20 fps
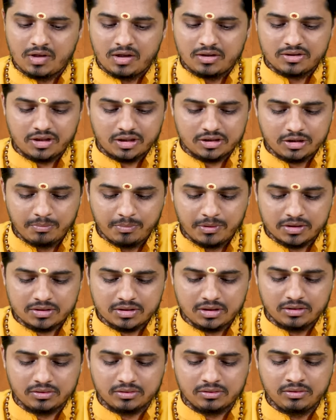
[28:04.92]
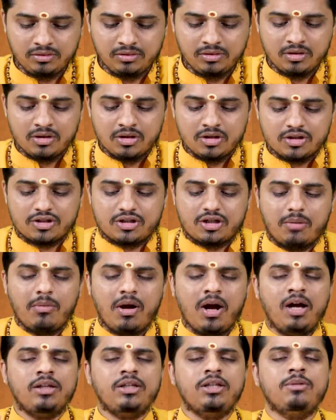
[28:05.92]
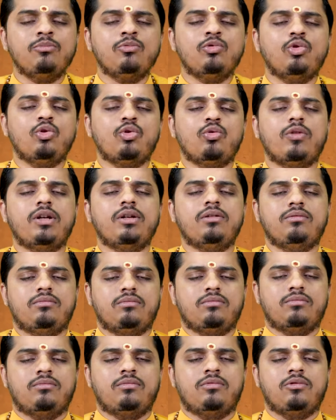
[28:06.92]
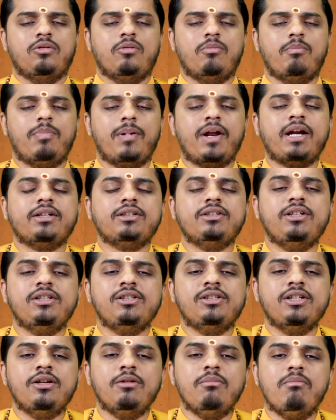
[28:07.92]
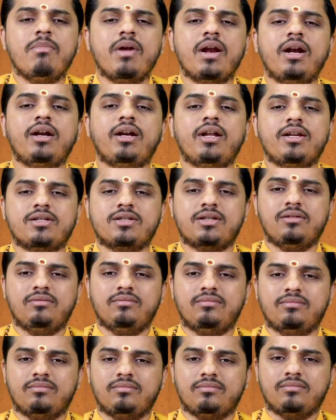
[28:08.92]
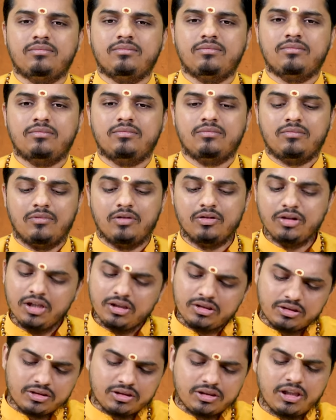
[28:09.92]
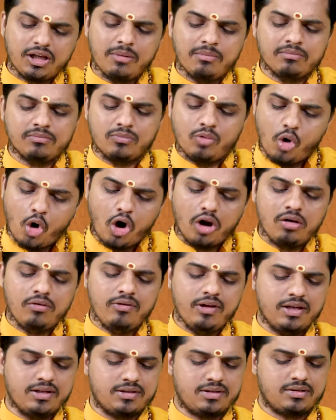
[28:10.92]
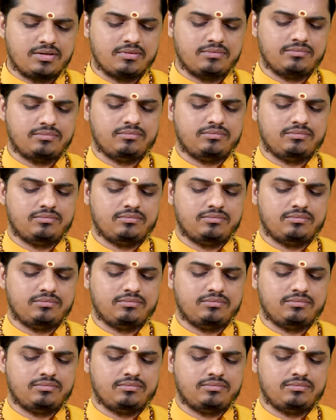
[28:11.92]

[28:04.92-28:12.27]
Such a person, Samadhim Kurvan. Practicing meditation. Nityam, always.